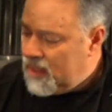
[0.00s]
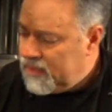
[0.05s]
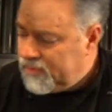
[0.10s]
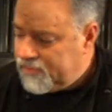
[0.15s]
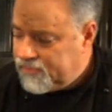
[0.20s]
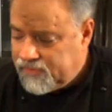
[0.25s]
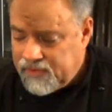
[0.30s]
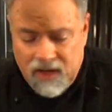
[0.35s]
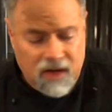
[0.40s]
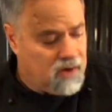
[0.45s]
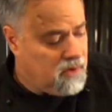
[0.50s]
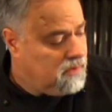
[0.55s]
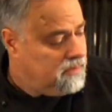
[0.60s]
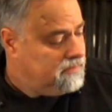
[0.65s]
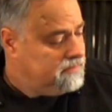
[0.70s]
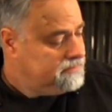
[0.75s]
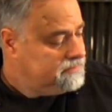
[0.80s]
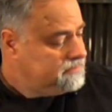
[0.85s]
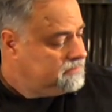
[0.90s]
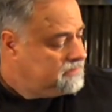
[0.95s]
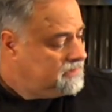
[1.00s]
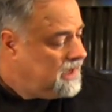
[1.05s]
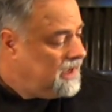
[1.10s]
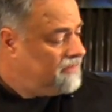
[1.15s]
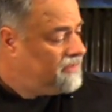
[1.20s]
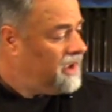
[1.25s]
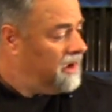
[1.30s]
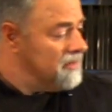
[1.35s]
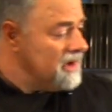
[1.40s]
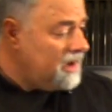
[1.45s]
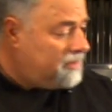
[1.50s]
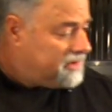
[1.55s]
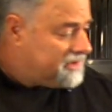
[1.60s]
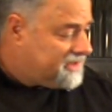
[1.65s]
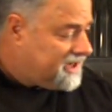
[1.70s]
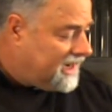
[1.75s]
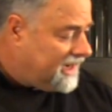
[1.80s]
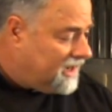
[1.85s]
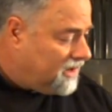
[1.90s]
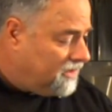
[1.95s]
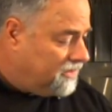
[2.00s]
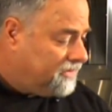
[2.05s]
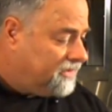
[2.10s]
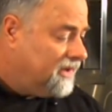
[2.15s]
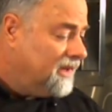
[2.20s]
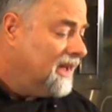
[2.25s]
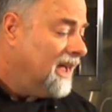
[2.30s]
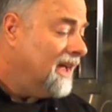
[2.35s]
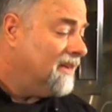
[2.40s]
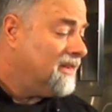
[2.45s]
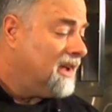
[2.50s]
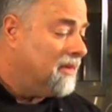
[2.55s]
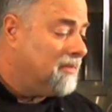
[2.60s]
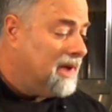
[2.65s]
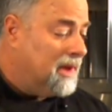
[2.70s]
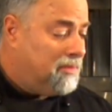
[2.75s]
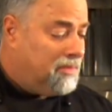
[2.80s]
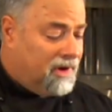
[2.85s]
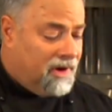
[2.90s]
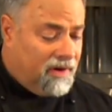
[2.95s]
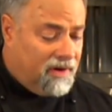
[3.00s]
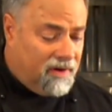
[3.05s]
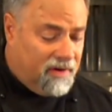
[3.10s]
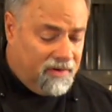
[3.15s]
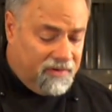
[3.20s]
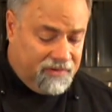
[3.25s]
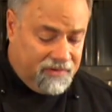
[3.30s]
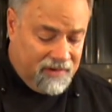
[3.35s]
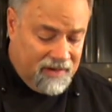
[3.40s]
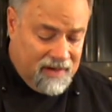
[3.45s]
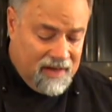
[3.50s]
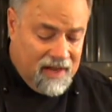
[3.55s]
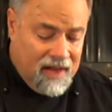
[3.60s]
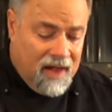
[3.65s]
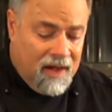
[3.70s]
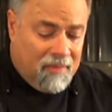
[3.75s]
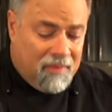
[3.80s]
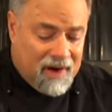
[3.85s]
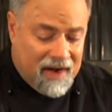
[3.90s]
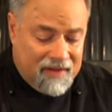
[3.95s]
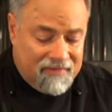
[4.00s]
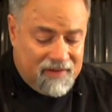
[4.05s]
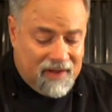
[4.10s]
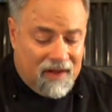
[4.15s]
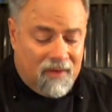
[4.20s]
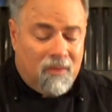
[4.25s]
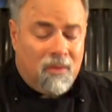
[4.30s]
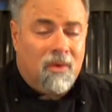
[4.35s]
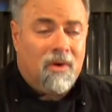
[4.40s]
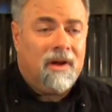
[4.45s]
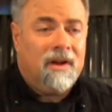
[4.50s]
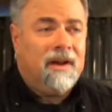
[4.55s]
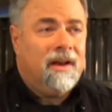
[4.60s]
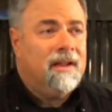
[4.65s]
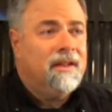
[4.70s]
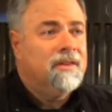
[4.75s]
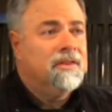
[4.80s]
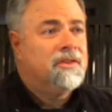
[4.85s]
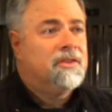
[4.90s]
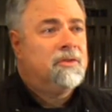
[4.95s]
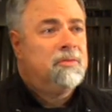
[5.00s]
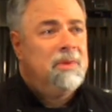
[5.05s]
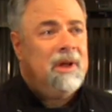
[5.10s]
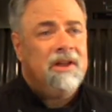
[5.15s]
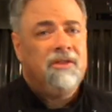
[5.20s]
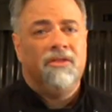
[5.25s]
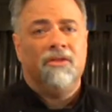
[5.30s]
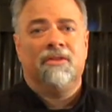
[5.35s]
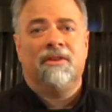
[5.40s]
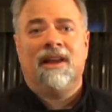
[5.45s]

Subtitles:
So, I've got my potatoes, I've got my burgers, but I've got one special